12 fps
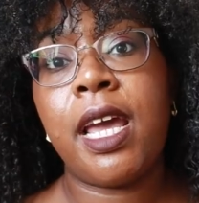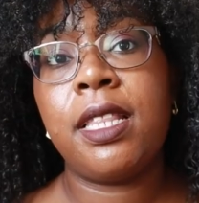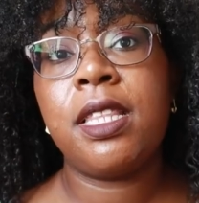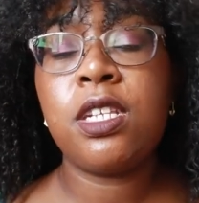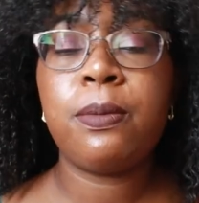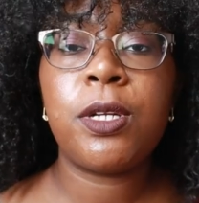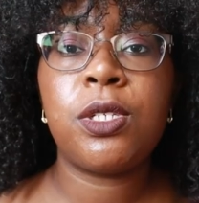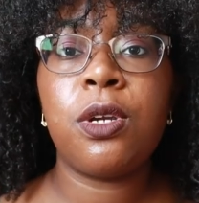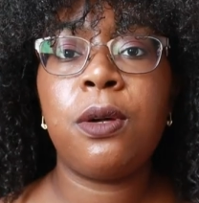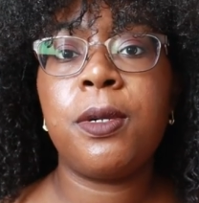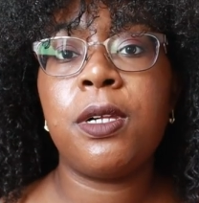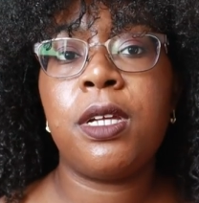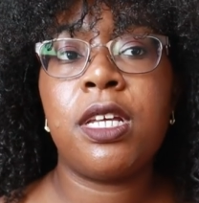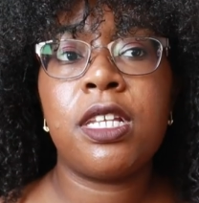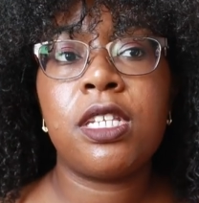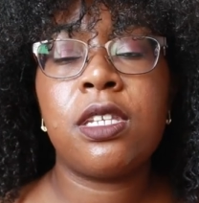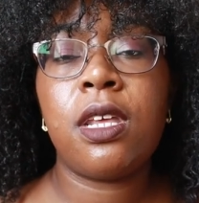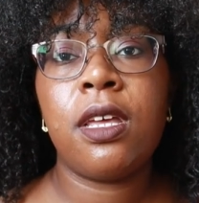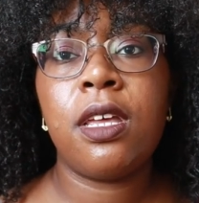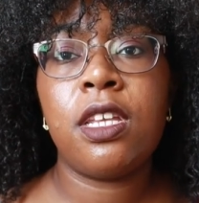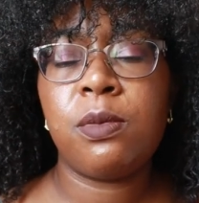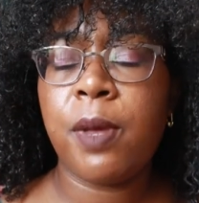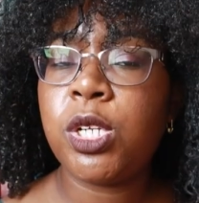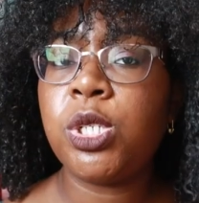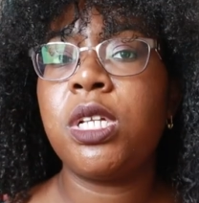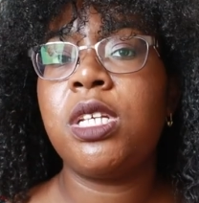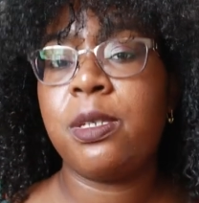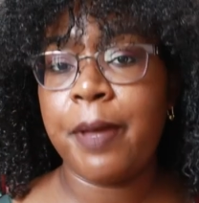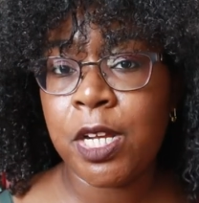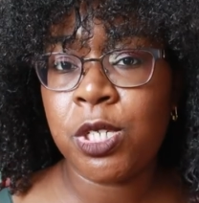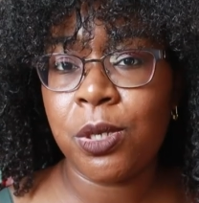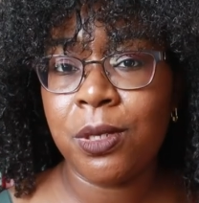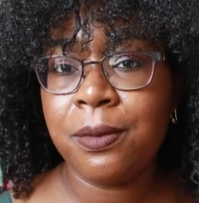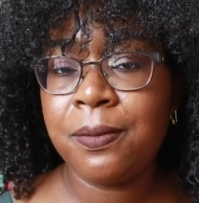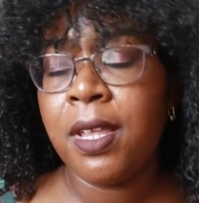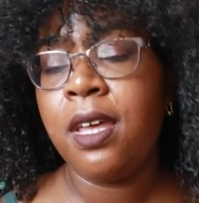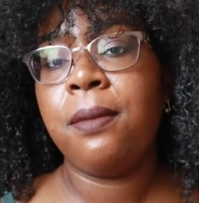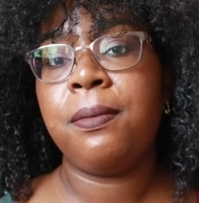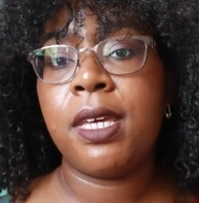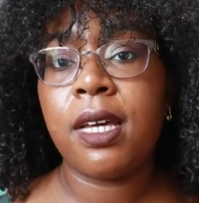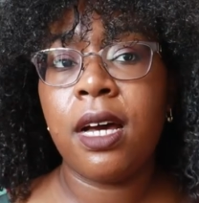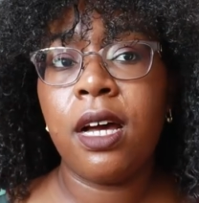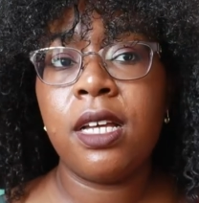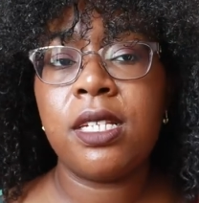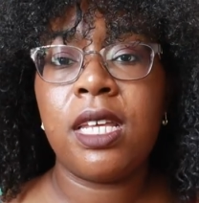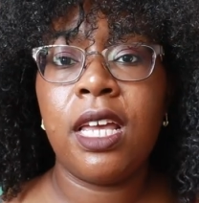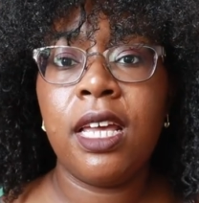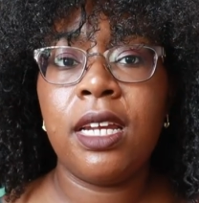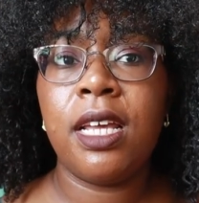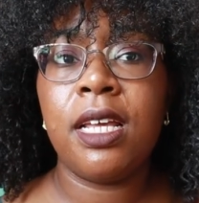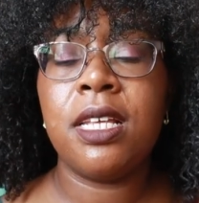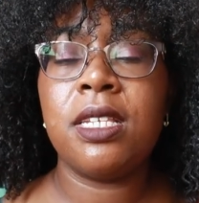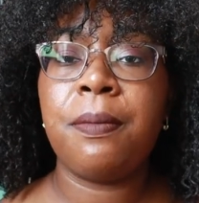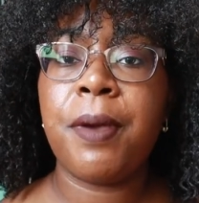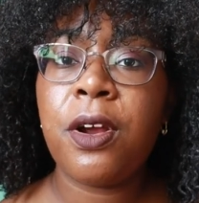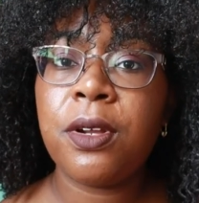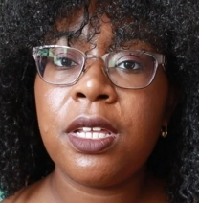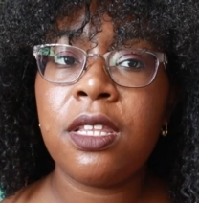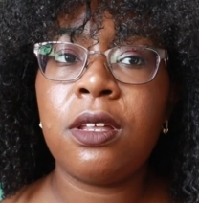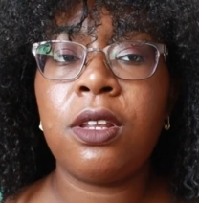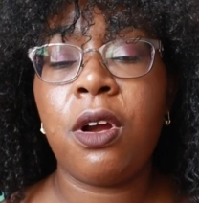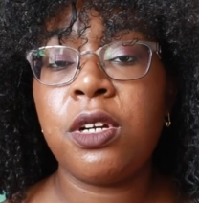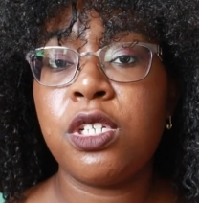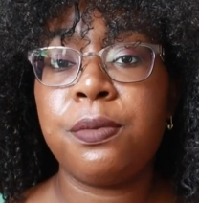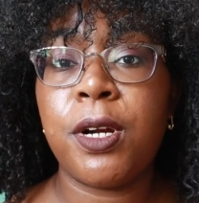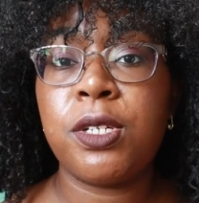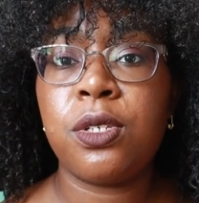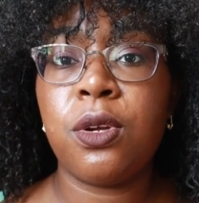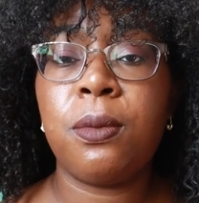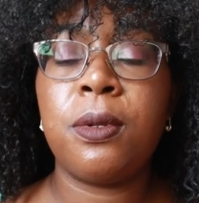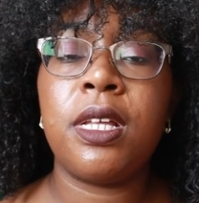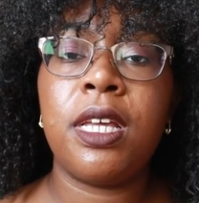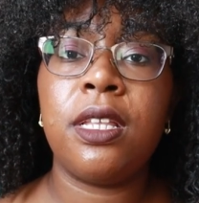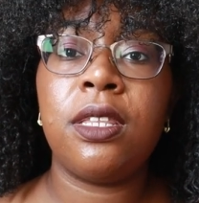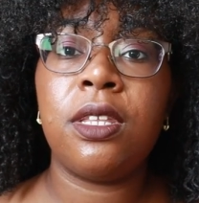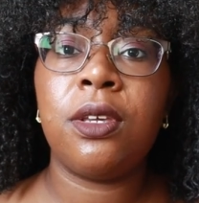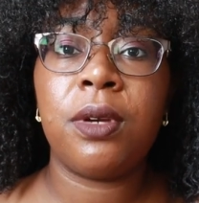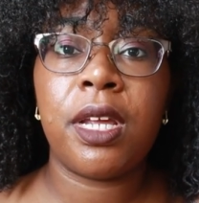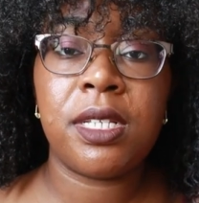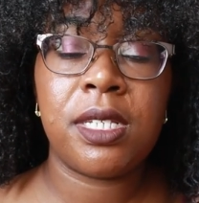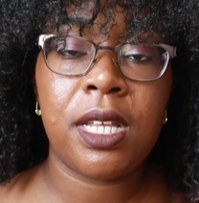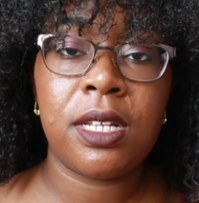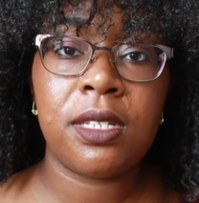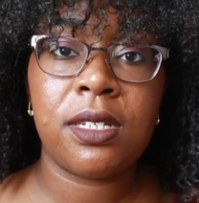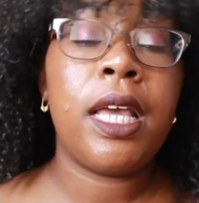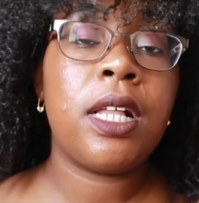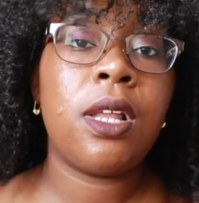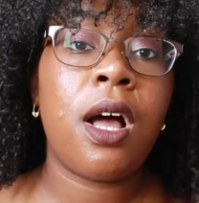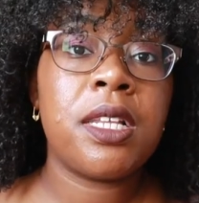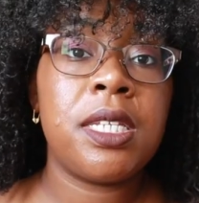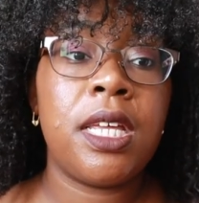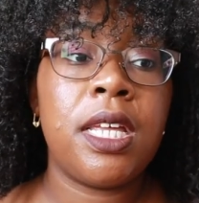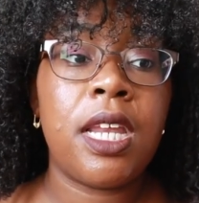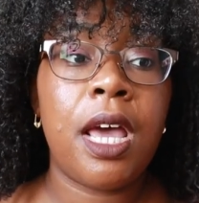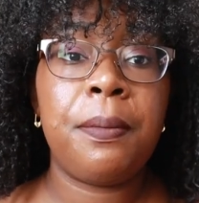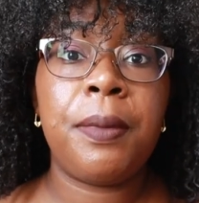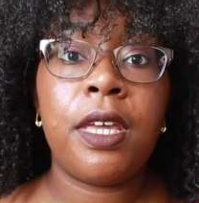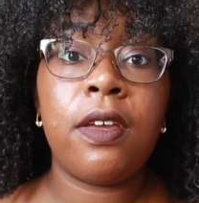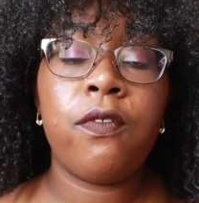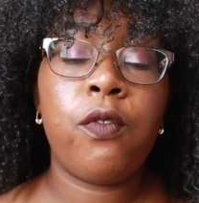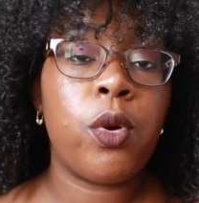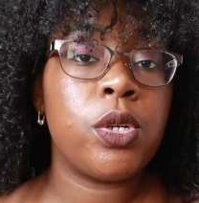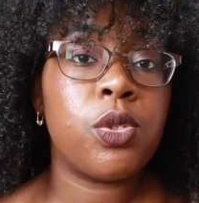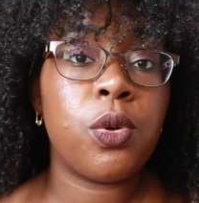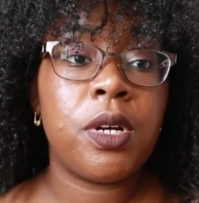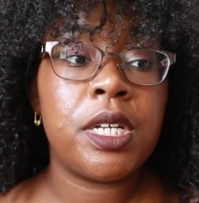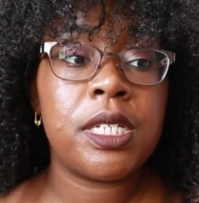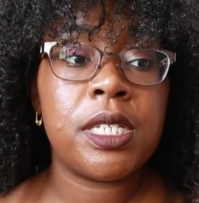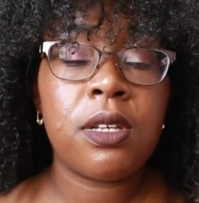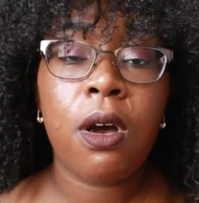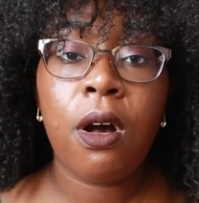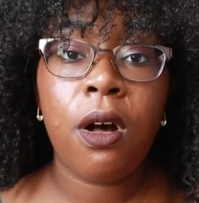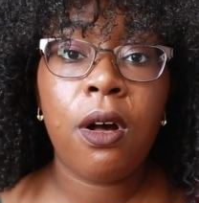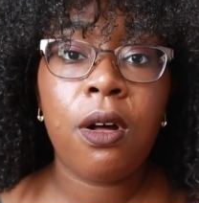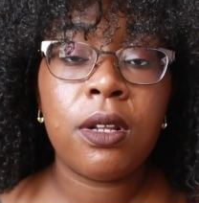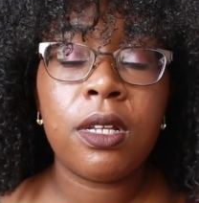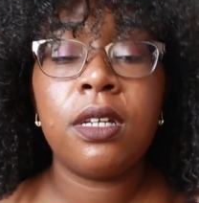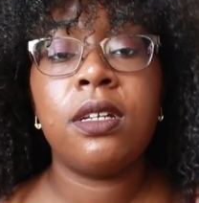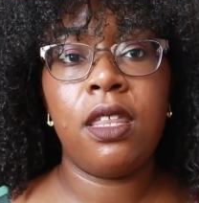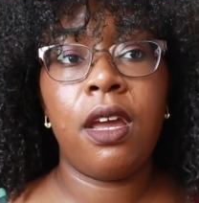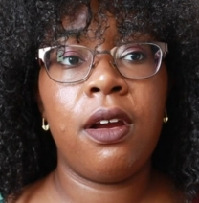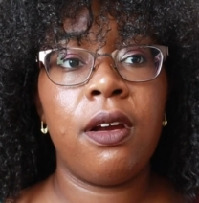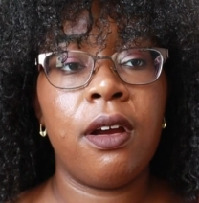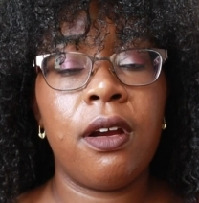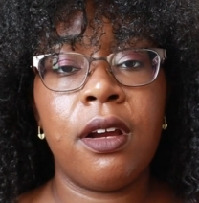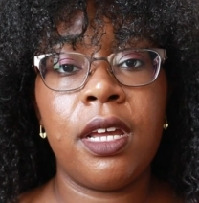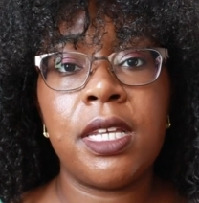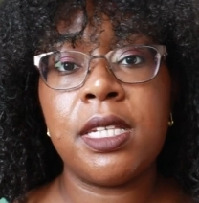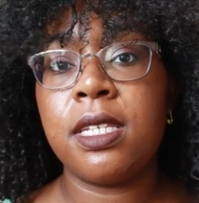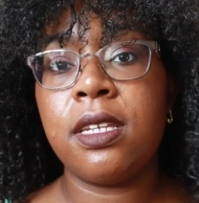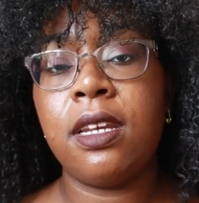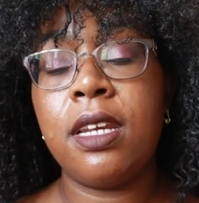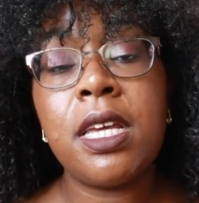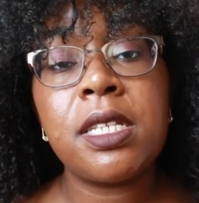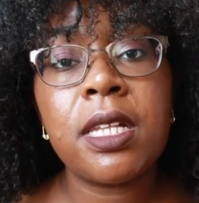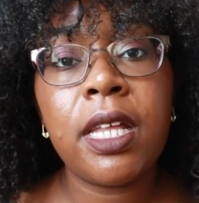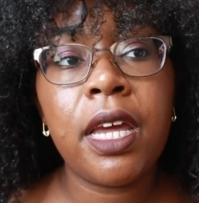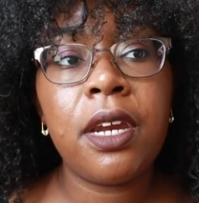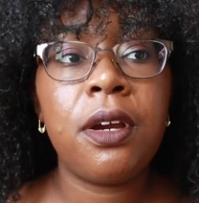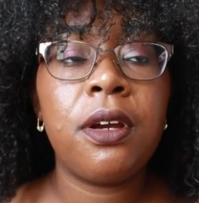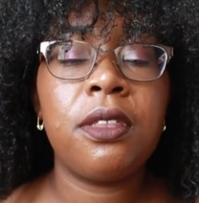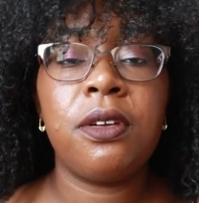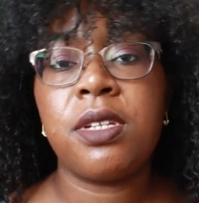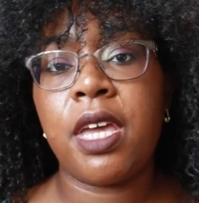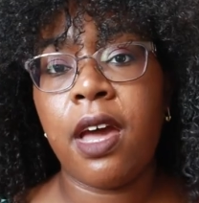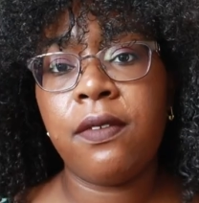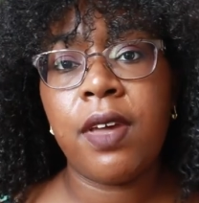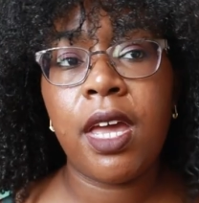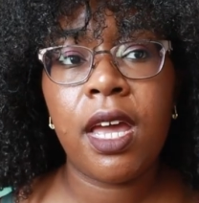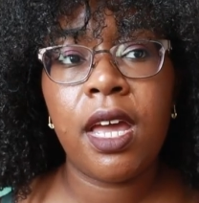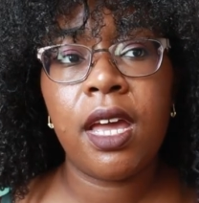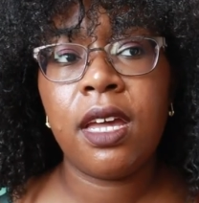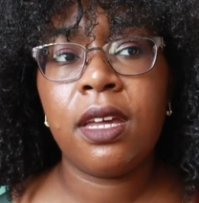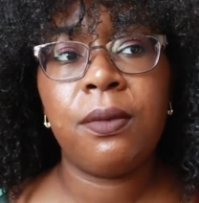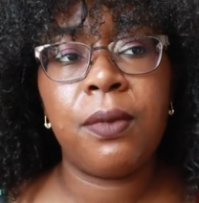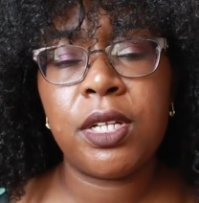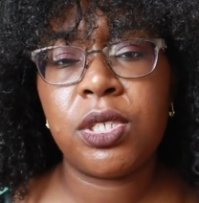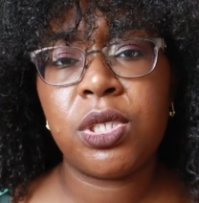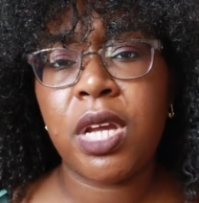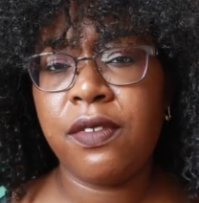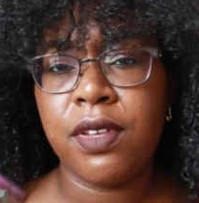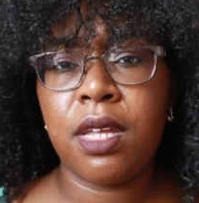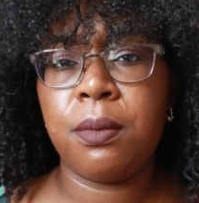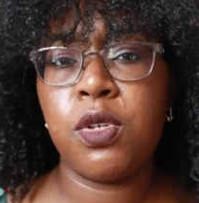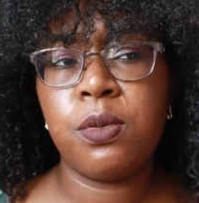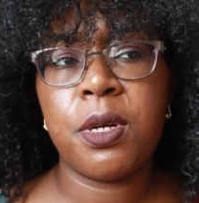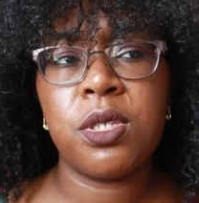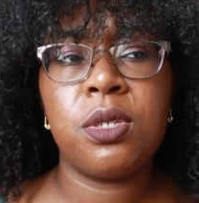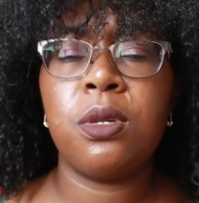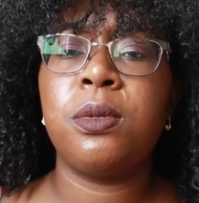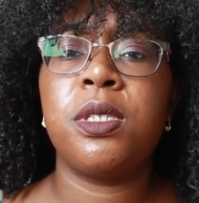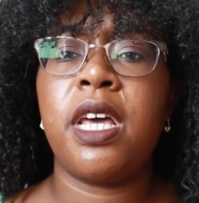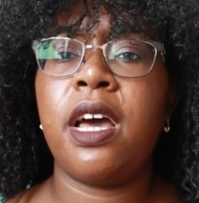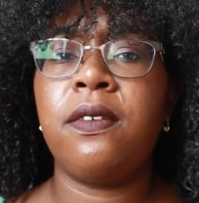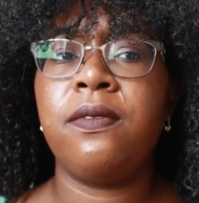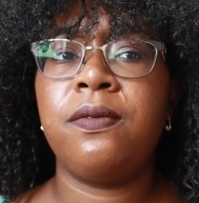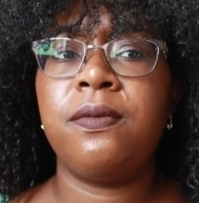And this Barnes & Noble is especially special because it is apparently the largest Barnes & Noble in the United States. It clocks in at being 4 stories tall. There is an escalator, there's a cafe, which I feel like most Barnes & Nobles have